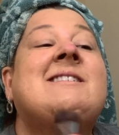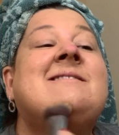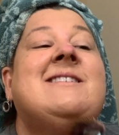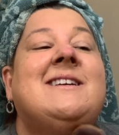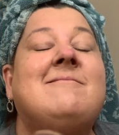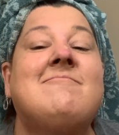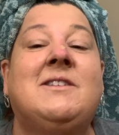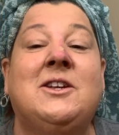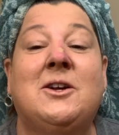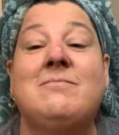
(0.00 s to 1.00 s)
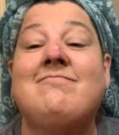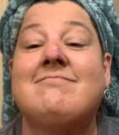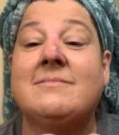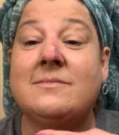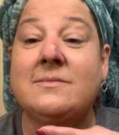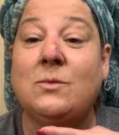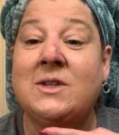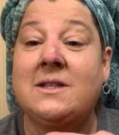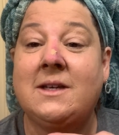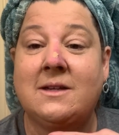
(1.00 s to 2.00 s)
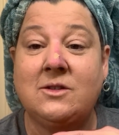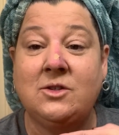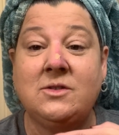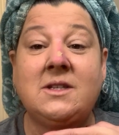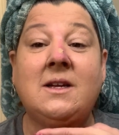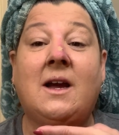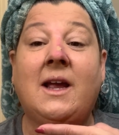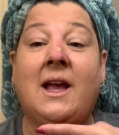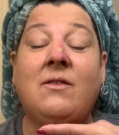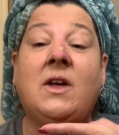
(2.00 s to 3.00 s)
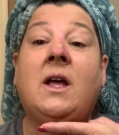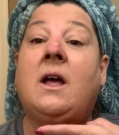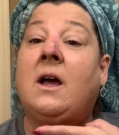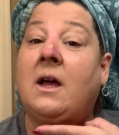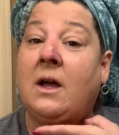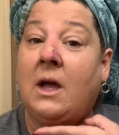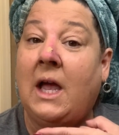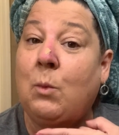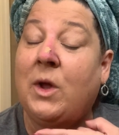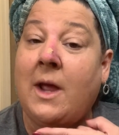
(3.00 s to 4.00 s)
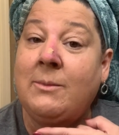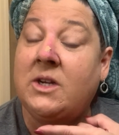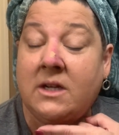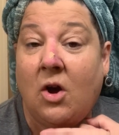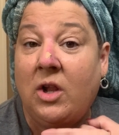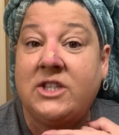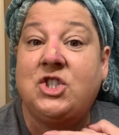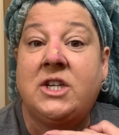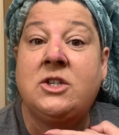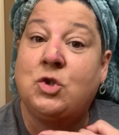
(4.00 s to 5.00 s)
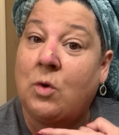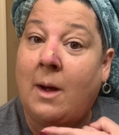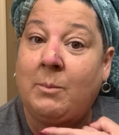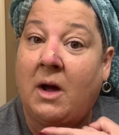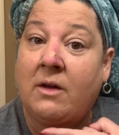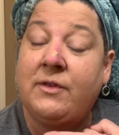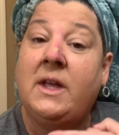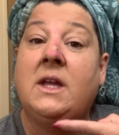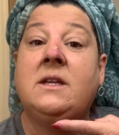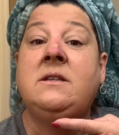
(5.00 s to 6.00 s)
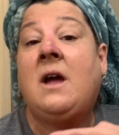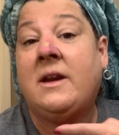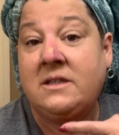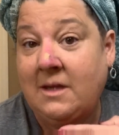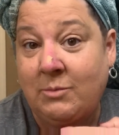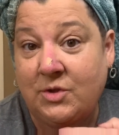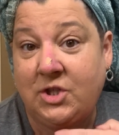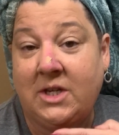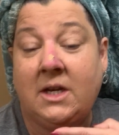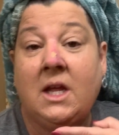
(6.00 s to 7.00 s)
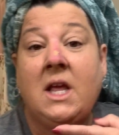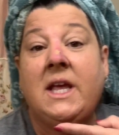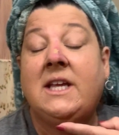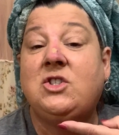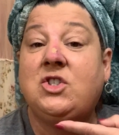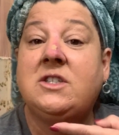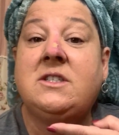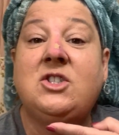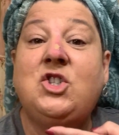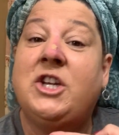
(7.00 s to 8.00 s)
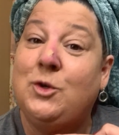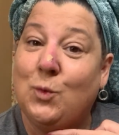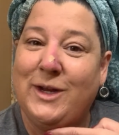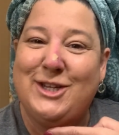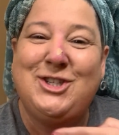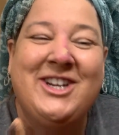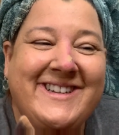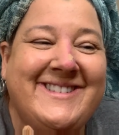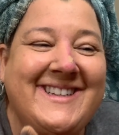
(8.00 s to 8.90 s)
And then, once again, do you see? I have what I'm going to call a chin drop off, not a double chin. It's just a chin ridge.